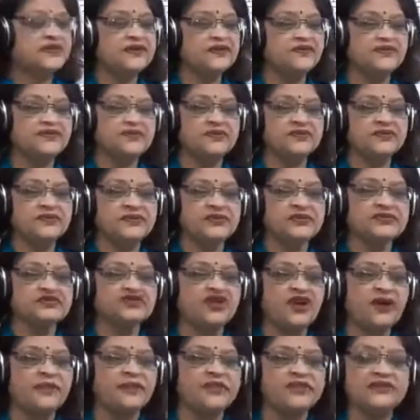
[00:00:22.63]
famous
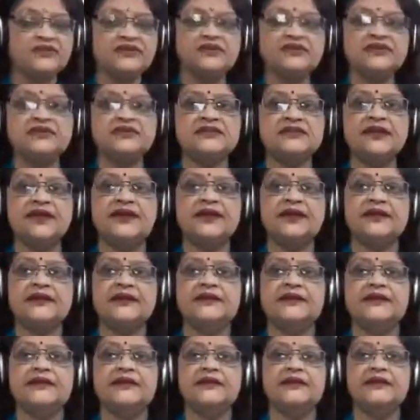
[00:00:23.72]
dramatist,
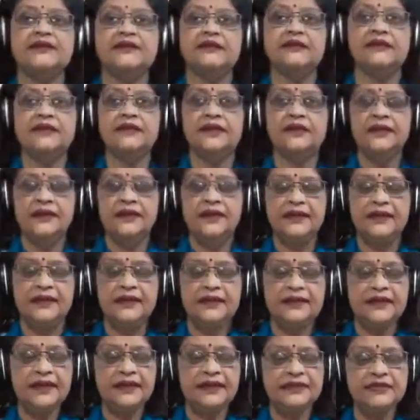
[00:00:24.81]
and
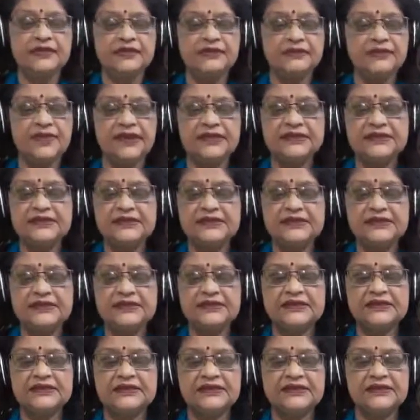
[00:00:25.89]
a nice message
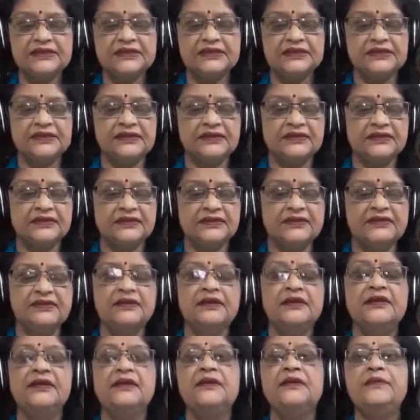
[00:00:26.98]
is hidden here.
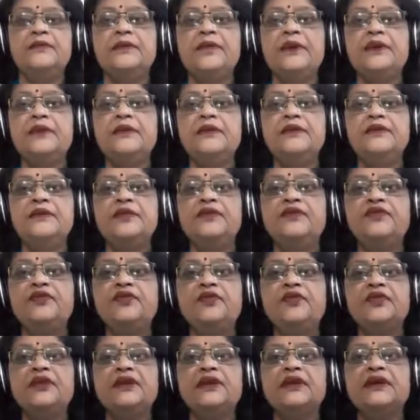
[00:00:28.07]
But
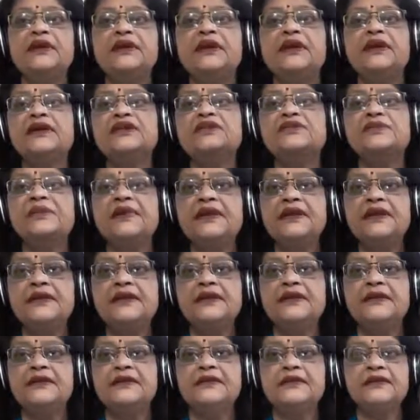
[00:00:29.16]
before
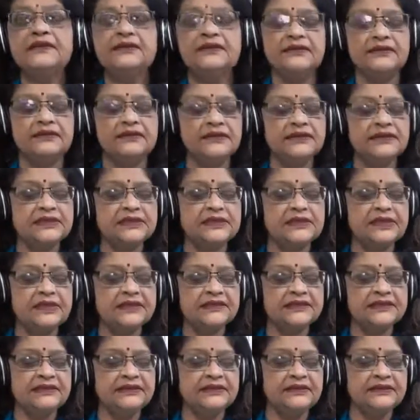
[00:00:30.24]
explaining this
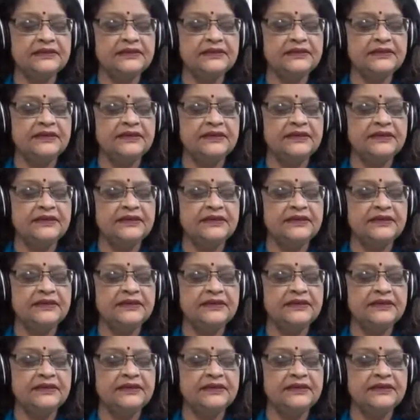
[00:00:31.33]
lesson,